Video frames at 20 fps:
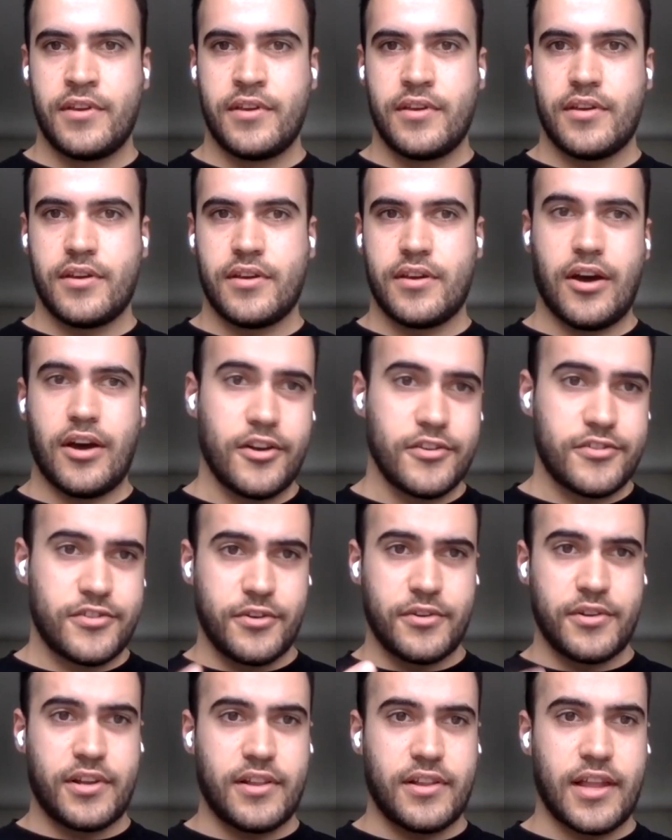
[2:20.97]
Also
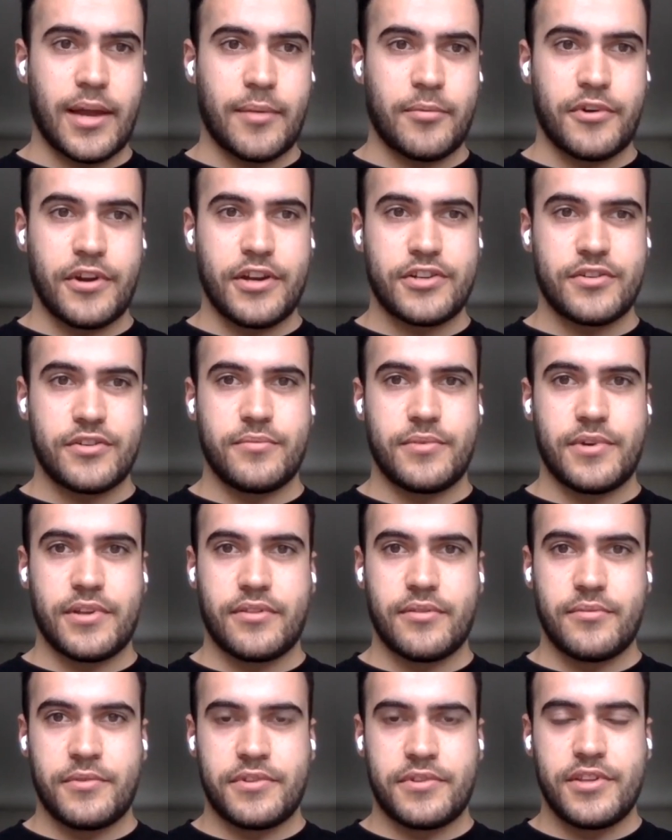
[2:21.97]
in collaboration with
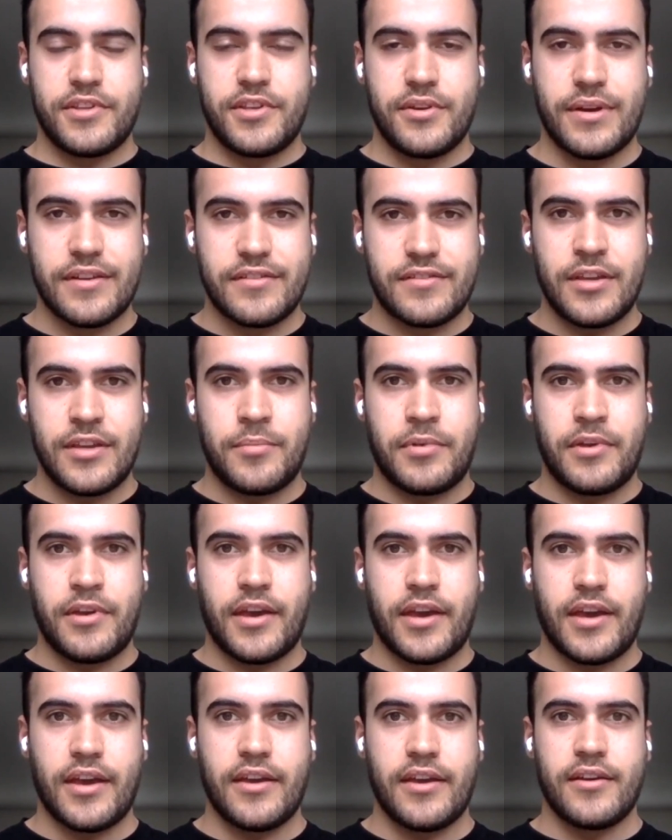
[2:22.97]
the U.S.
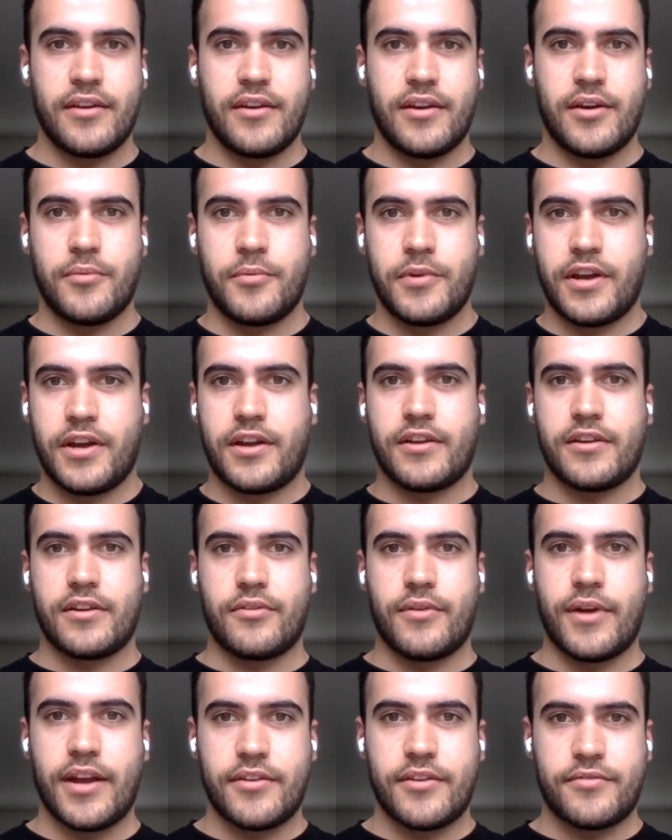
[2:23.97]
EPA. We got a
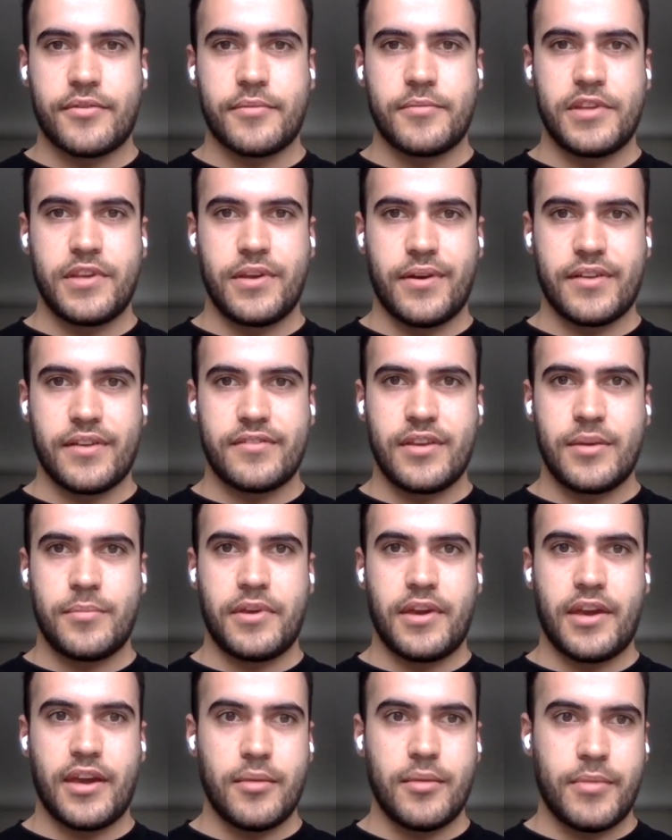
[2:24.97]
grant from the U.S.
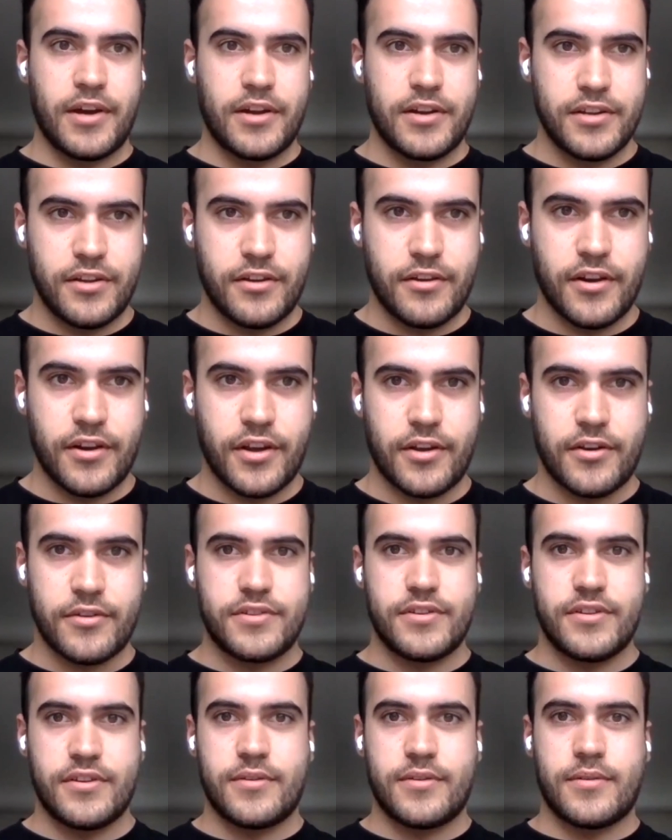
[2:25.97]
EPA about a year ago
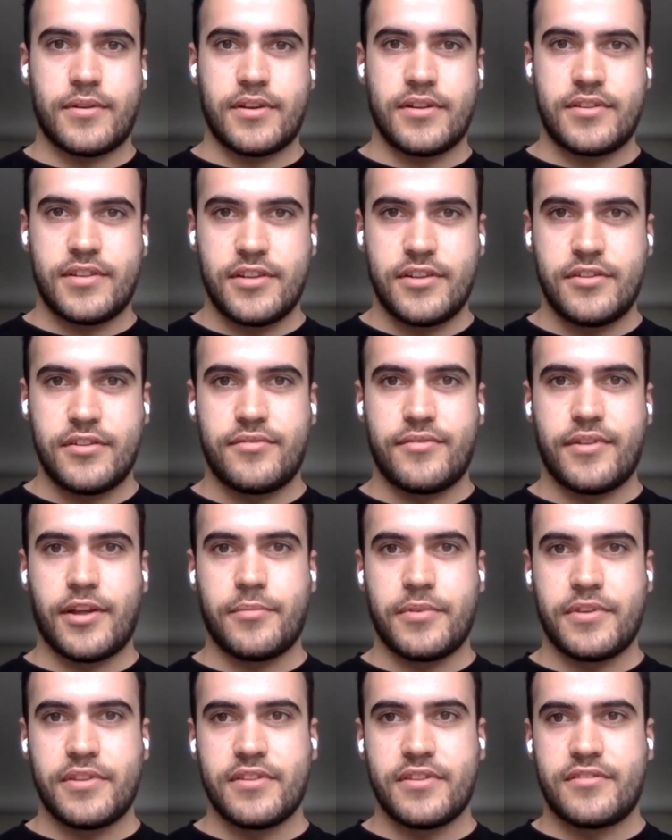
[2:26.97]
to continue
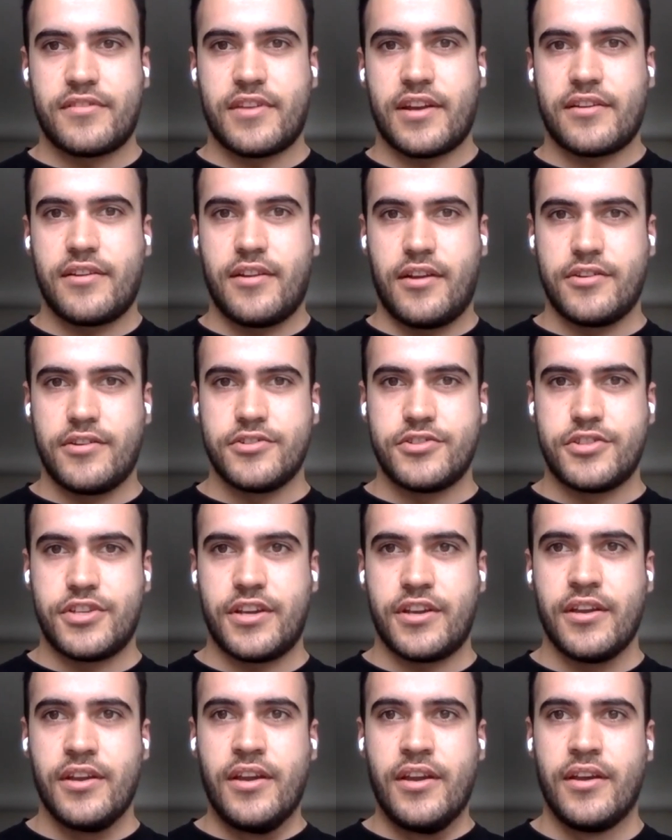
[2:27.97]
developing this
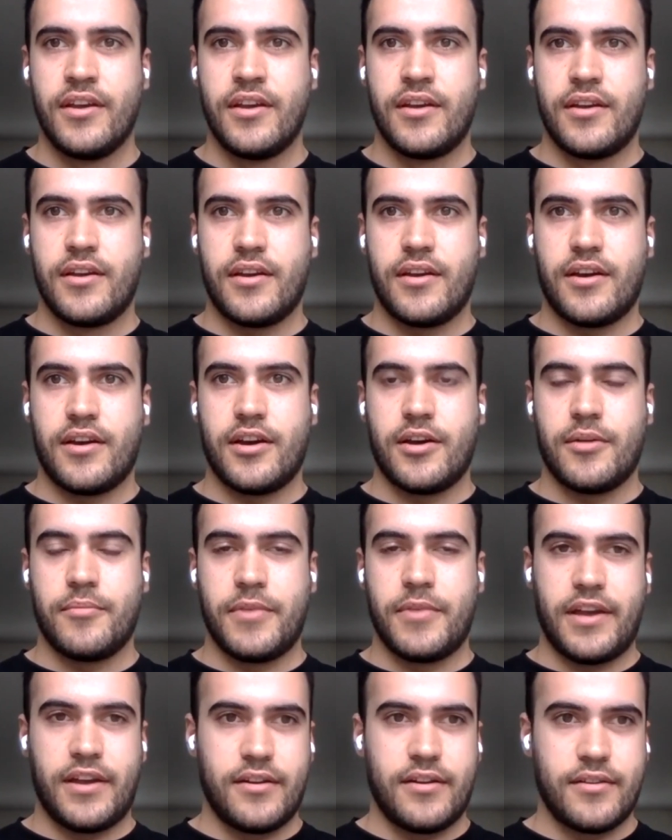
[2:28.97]
technology,
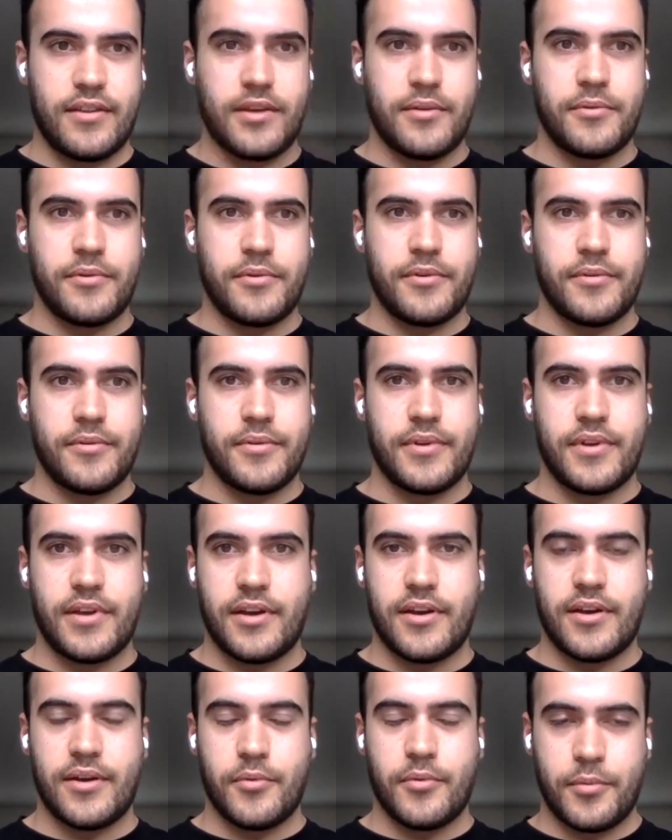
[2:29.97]
and they
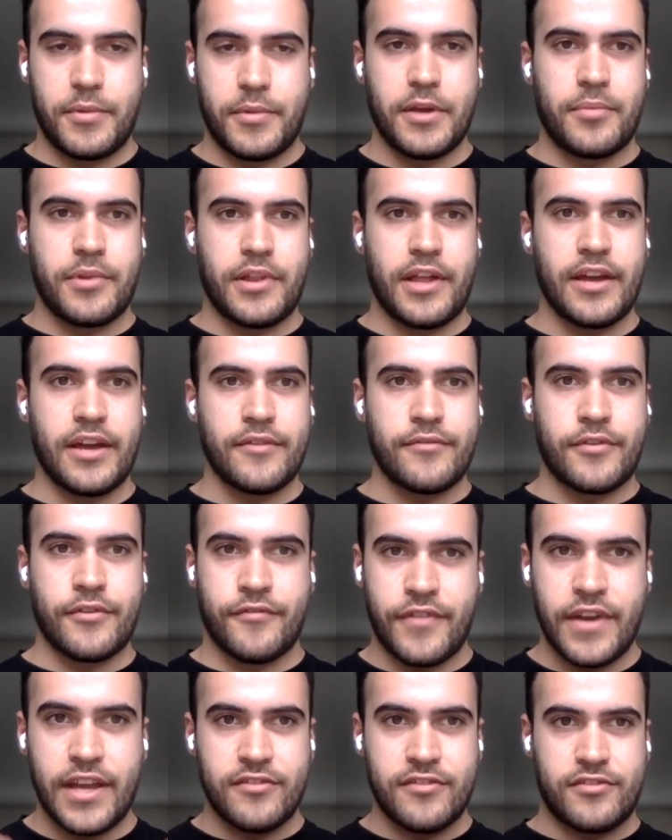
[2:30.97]
will be applying for
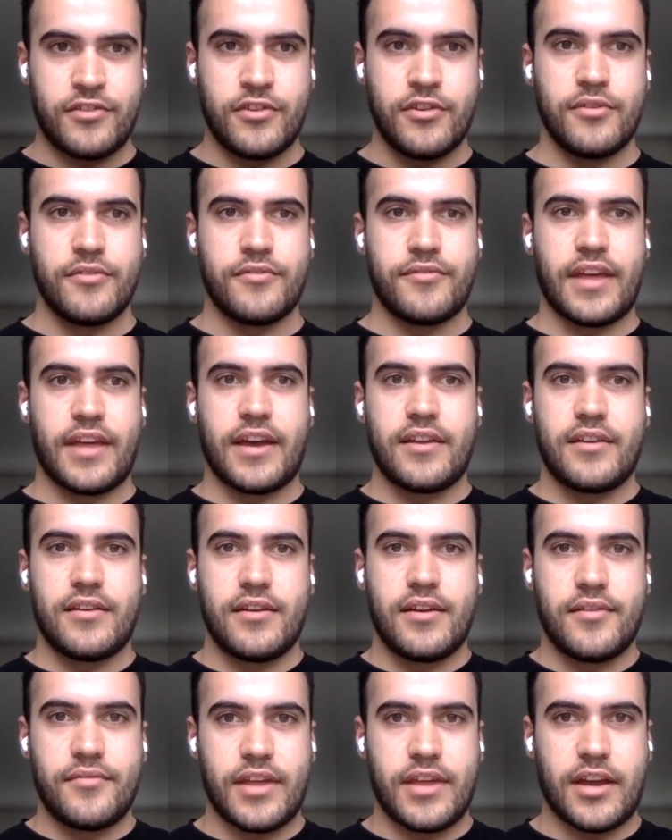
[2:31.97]
phase 2 of
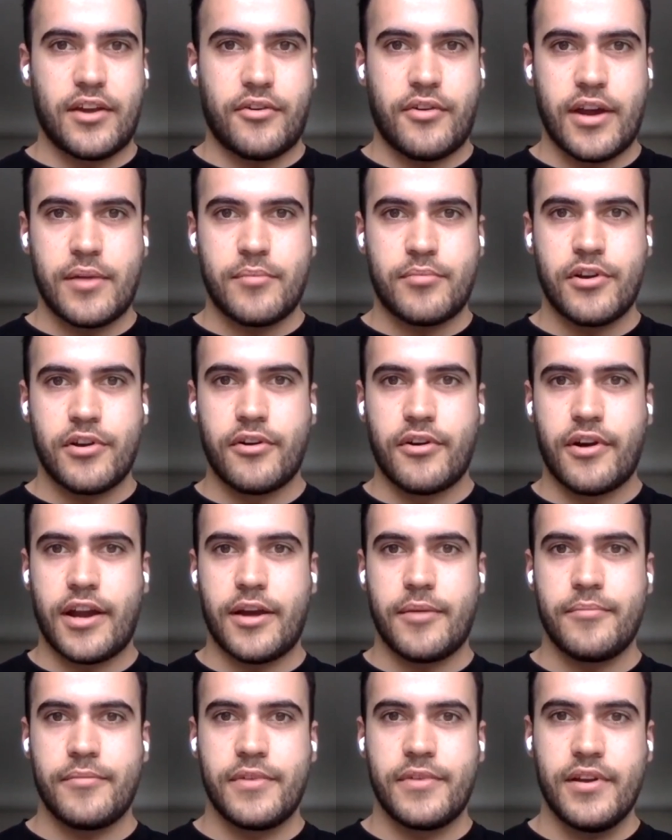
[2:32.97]
that grant
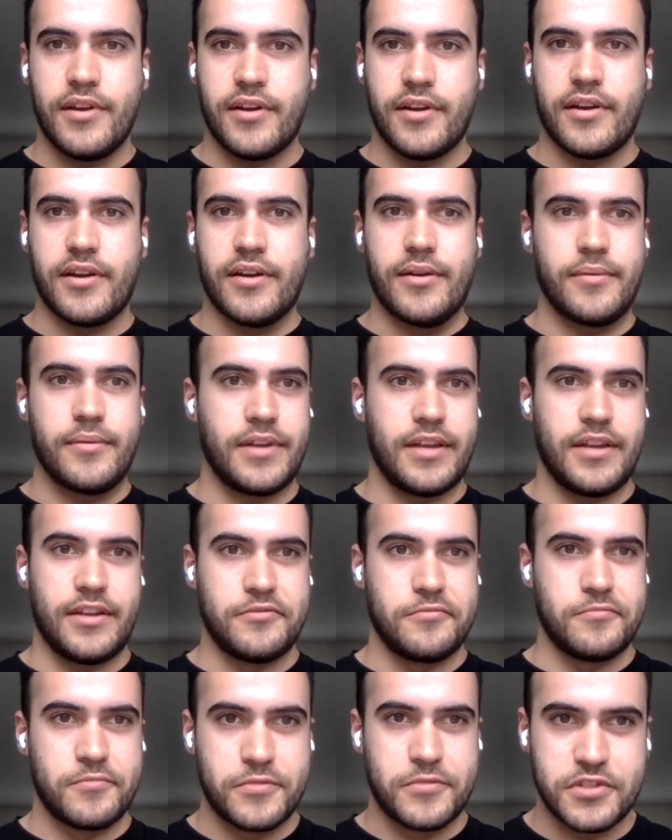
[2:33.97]
program
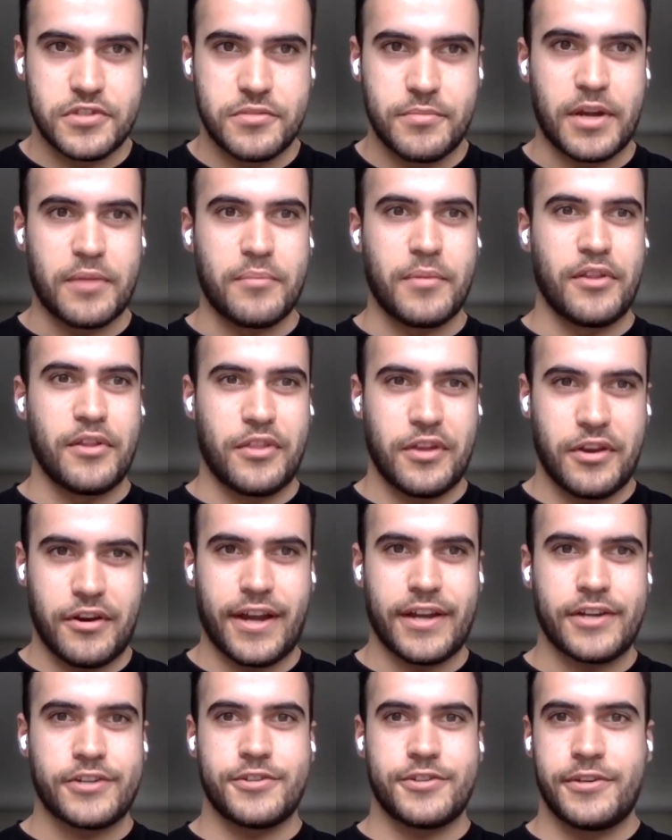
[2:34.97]
in just about a month here,
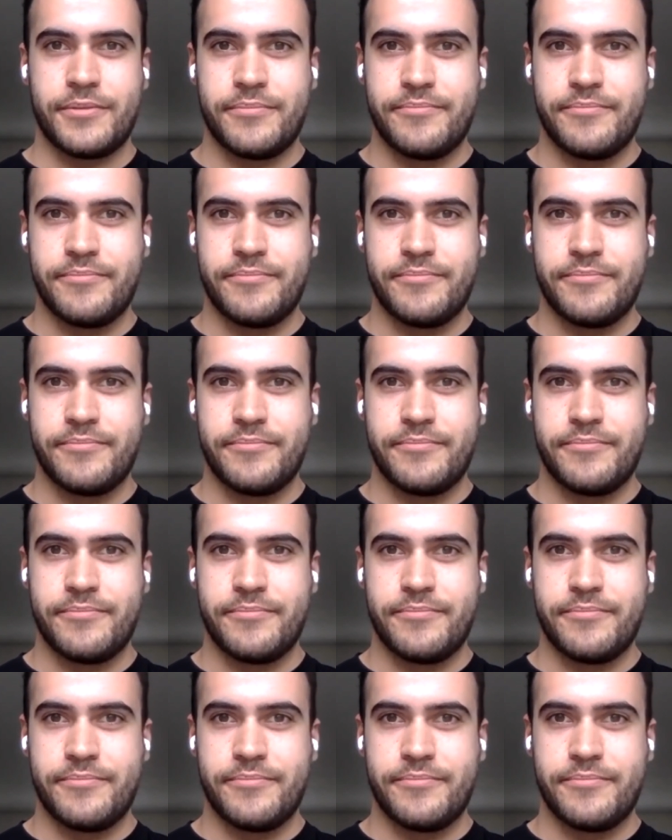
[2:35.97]
actually.